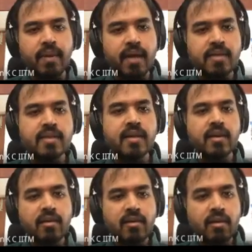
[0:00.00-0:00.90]
as
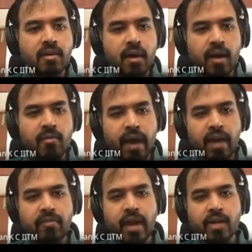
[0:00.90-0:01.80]

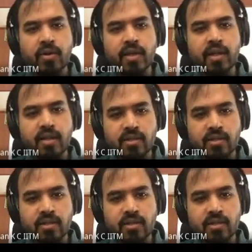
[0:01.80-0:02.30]
val factorial.